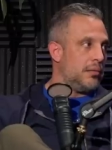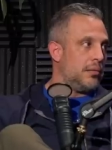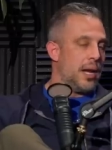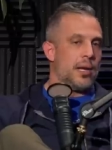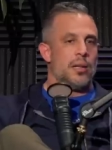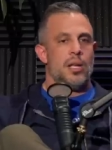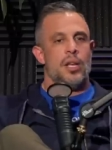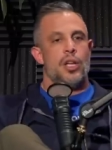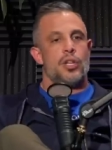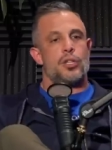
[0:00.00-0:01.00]
yeah. right?
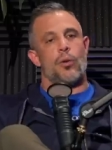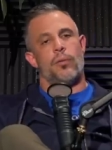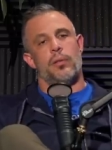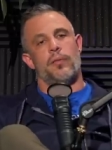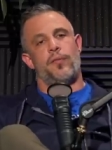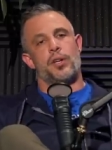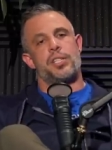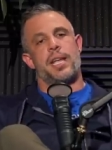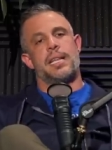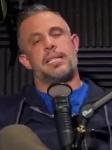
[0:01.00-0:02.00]
So
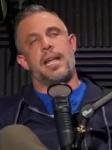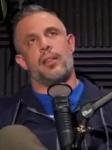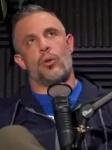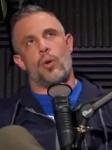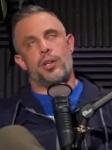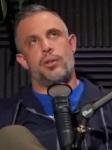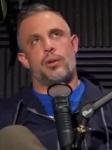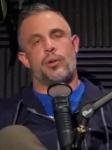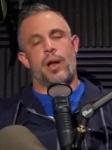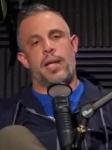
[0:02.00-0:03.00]
first thing is that they're going
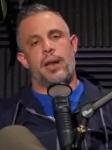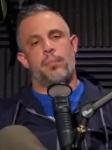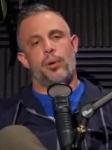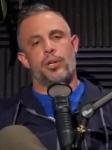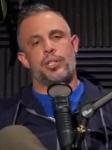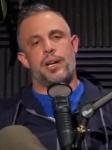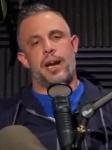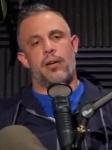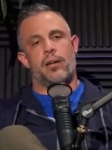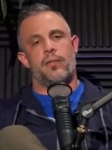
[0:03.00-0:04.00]
to create and push the
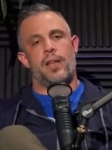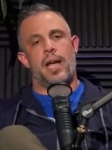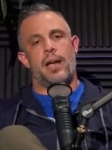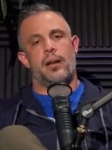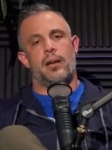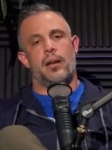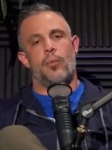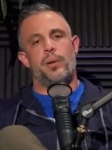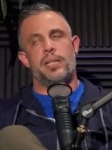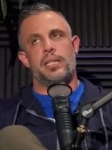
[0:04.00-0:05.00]
narrative that
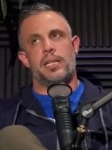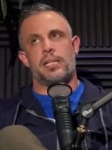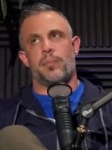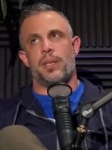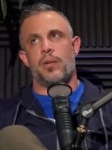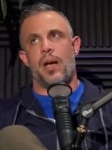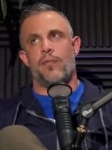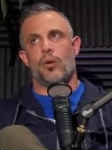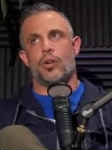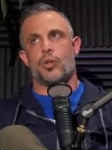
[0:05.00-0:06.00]
obesity is something you
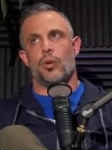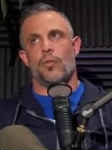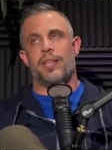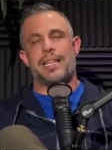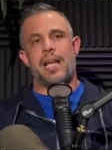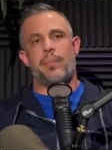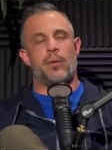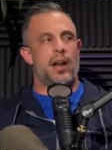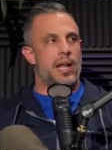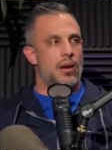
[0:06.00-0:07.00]
have no control over. That's
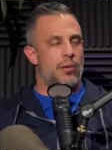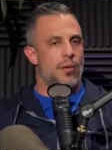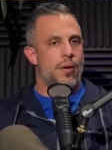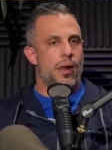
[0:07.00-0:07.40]
happening right now.